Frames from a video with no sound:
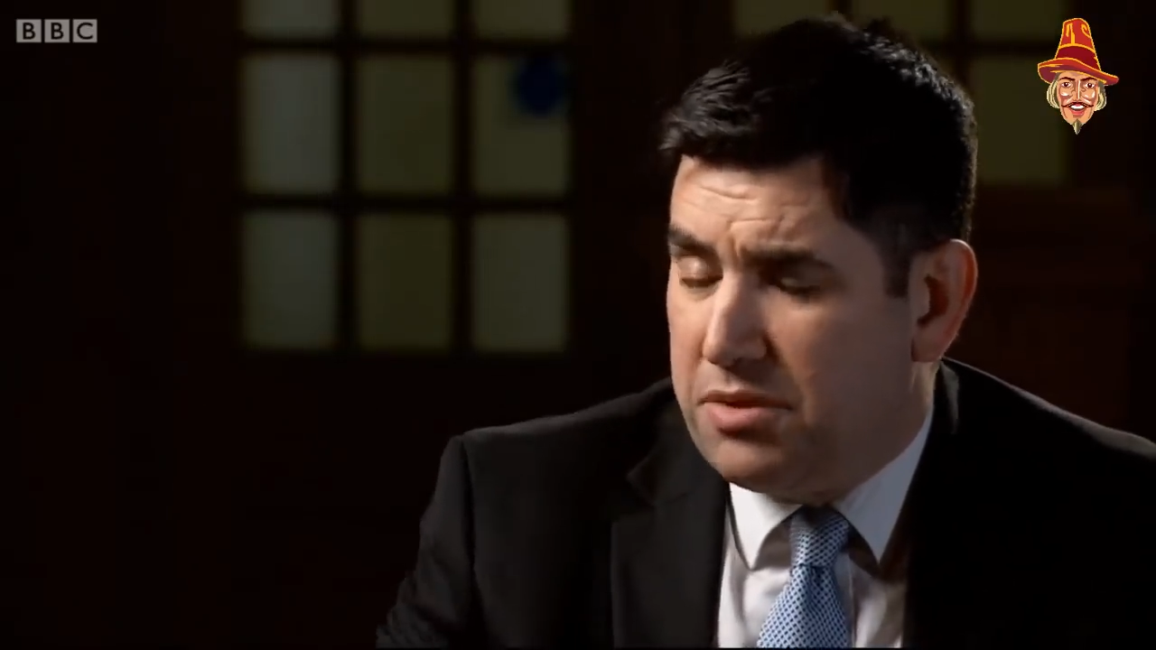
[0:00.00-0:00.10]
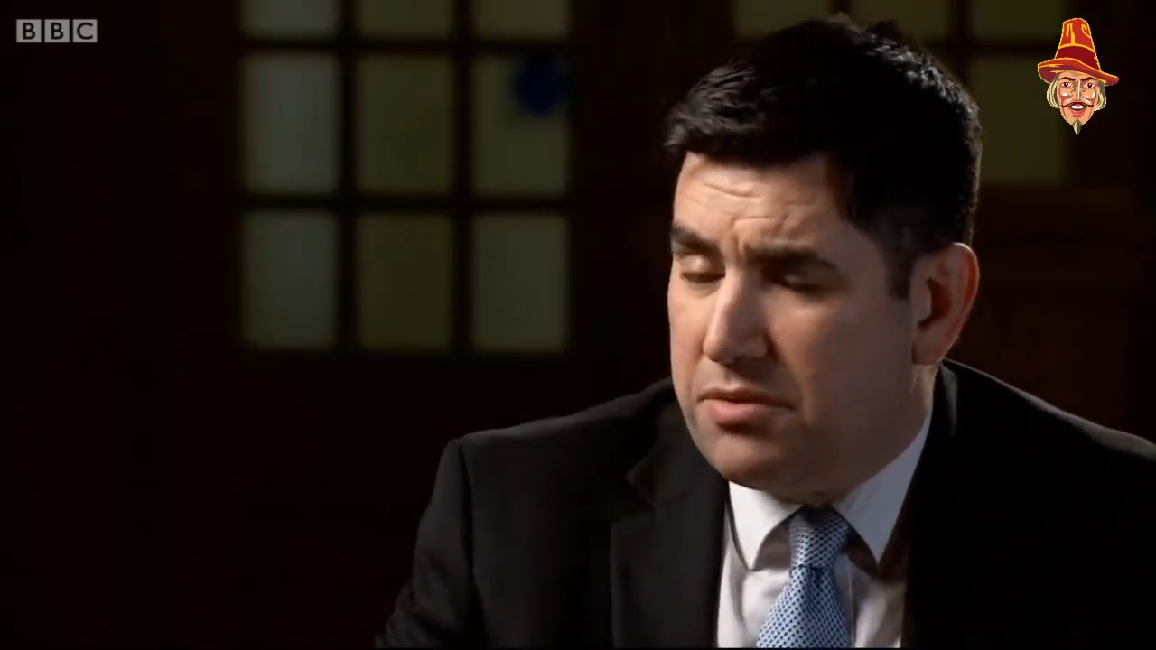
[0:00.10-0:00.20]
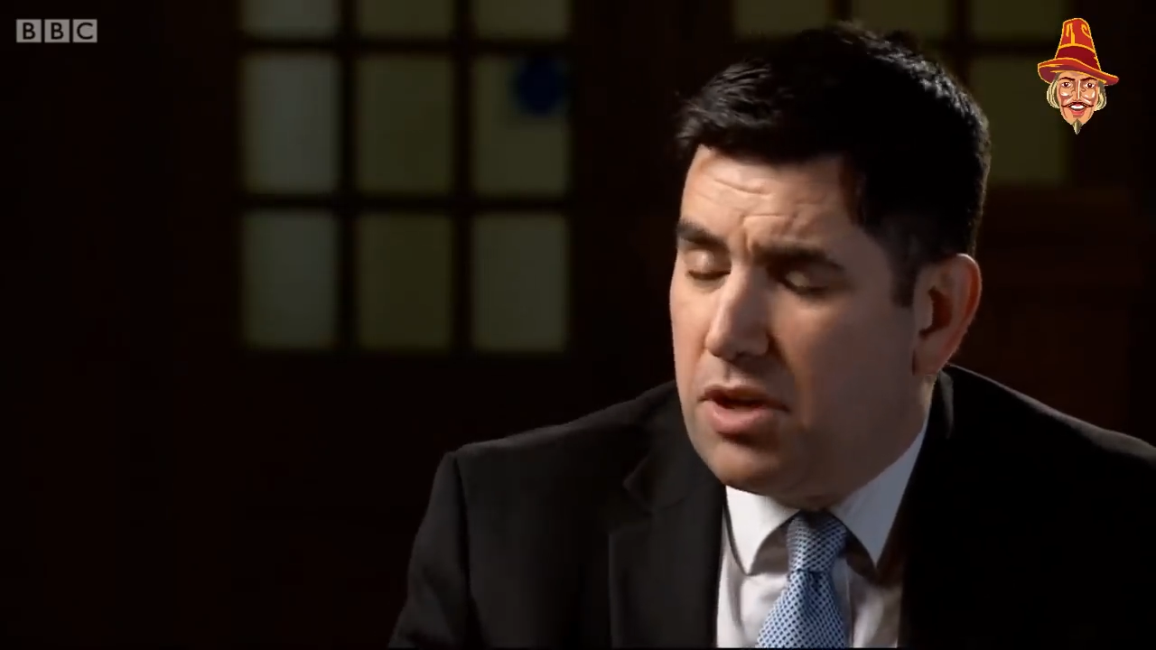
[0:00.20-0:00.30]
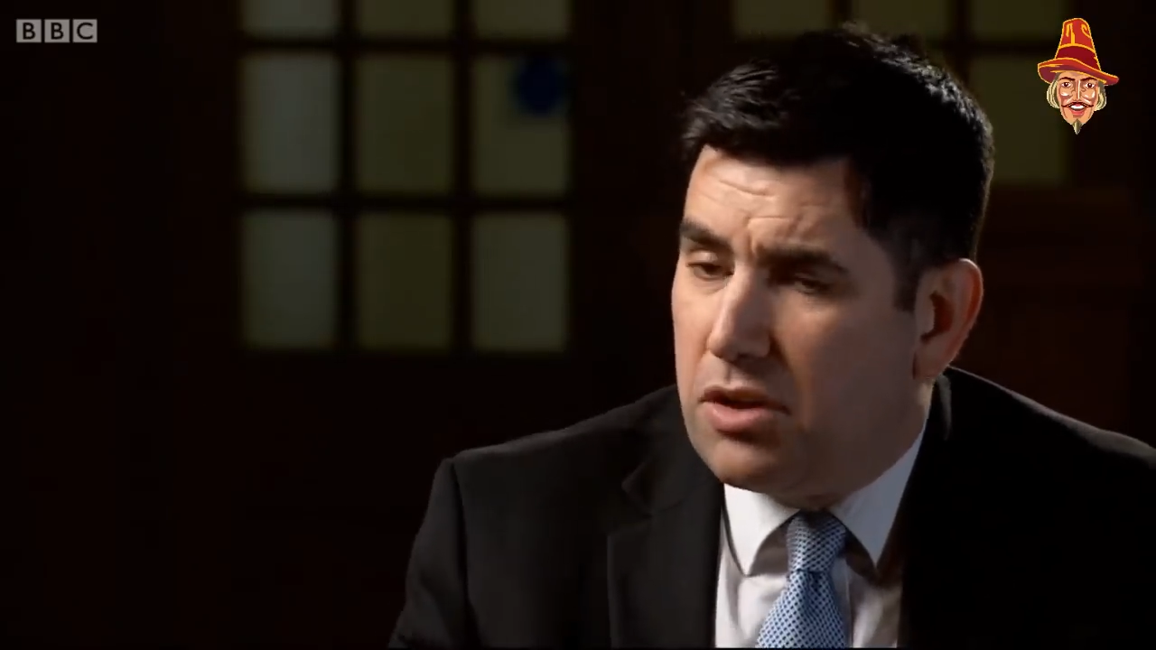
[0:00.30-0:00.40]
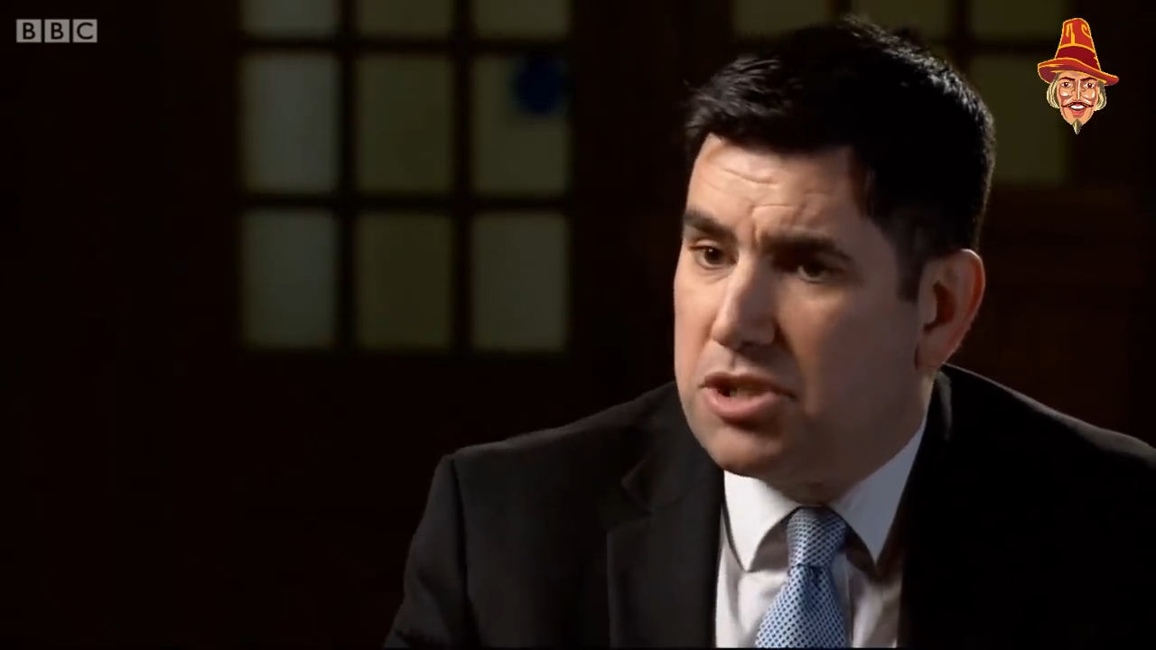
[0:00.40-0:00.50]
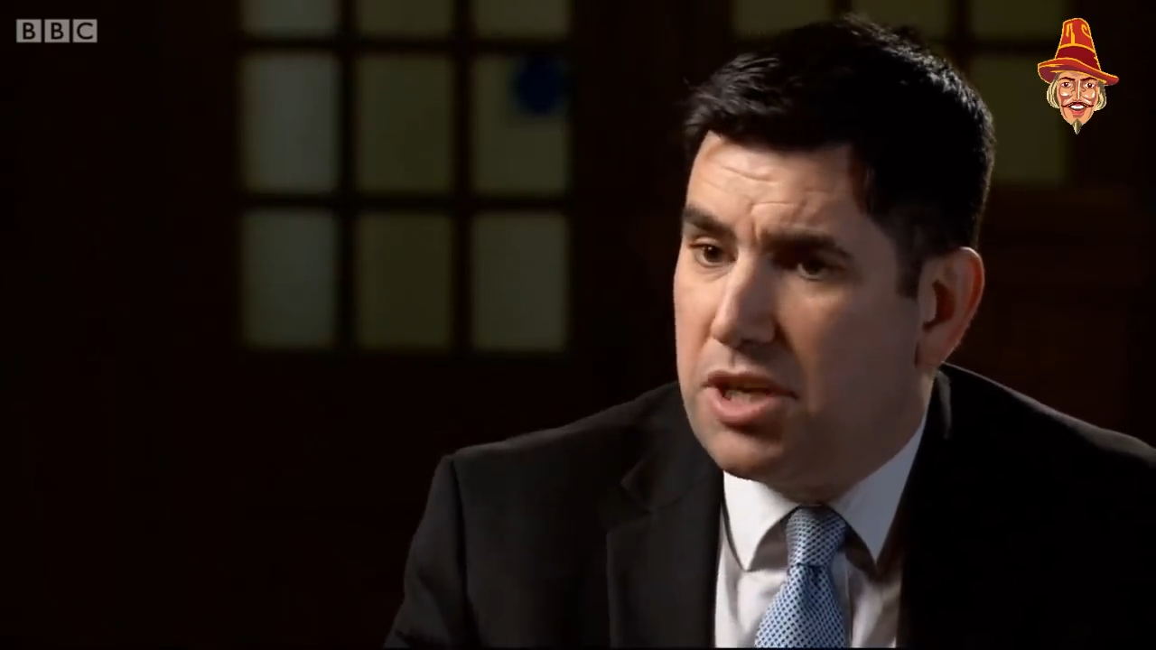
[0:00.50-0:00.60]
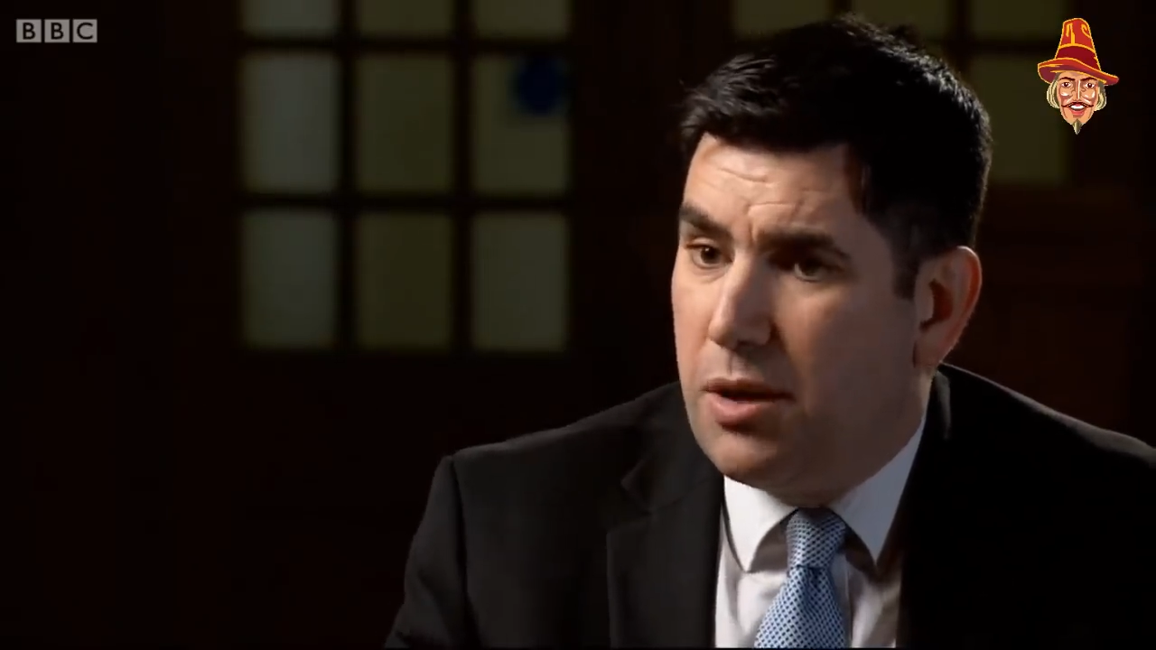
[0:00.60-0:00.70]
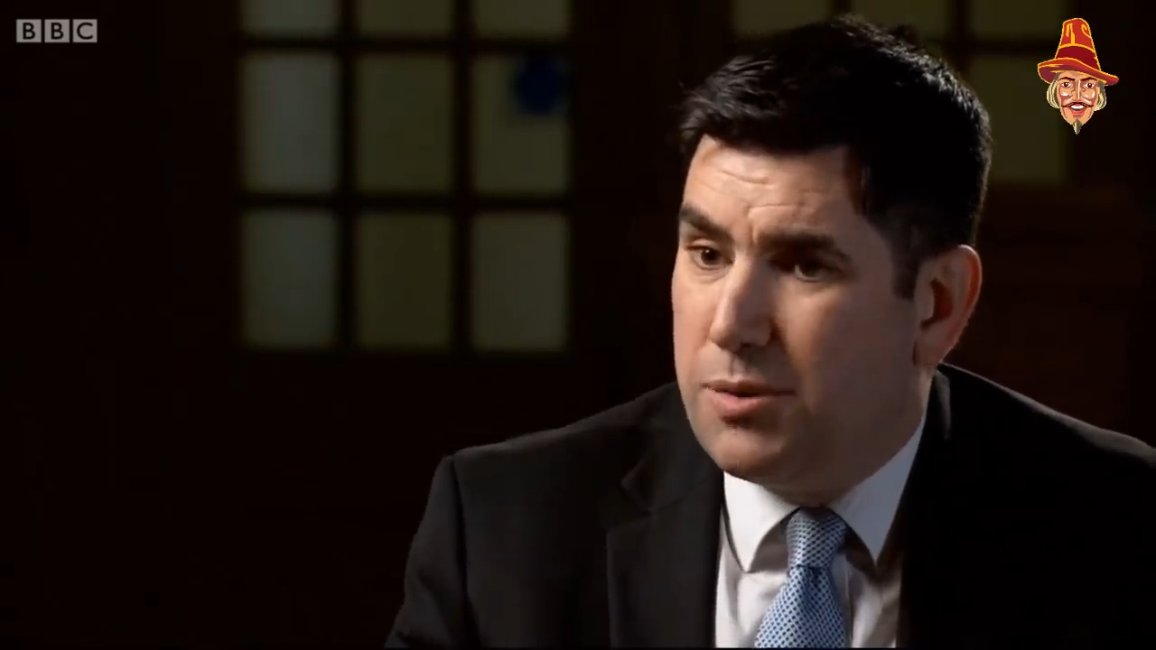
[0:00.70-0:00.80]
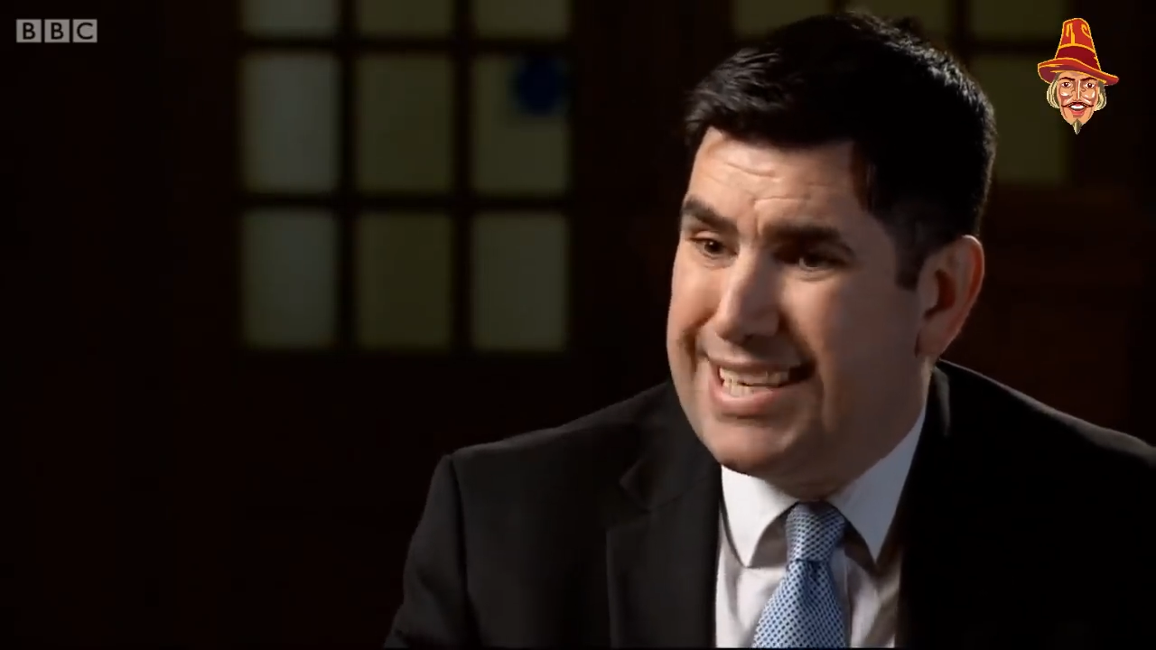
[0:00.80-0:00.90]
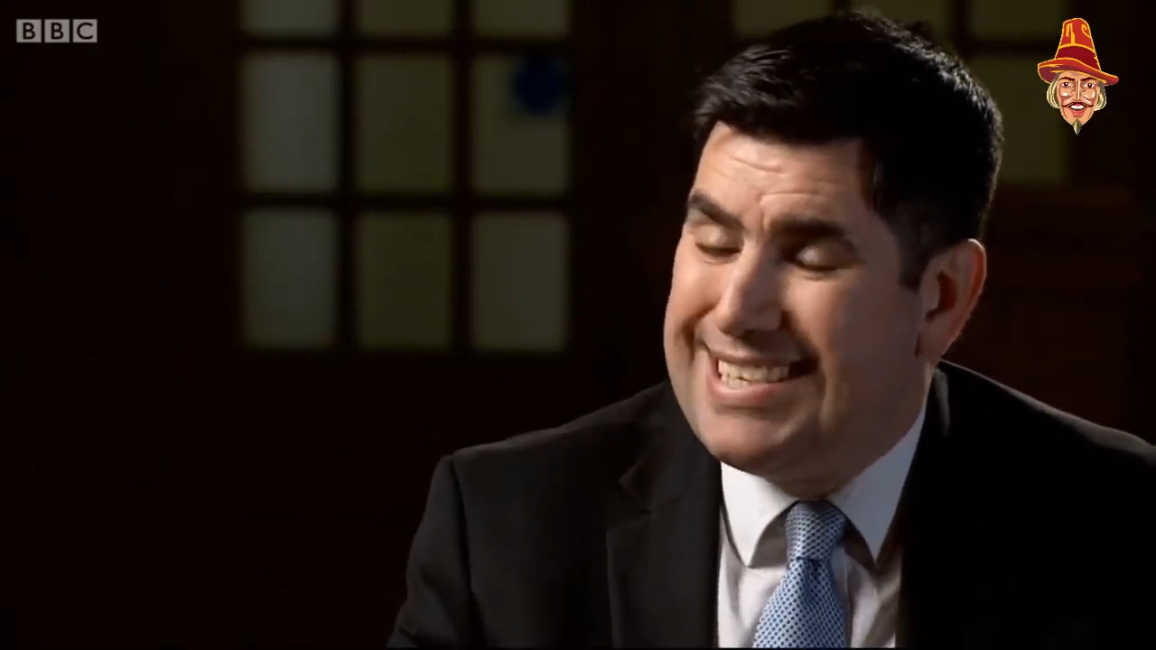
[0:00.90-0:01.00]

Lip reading: you've got shows,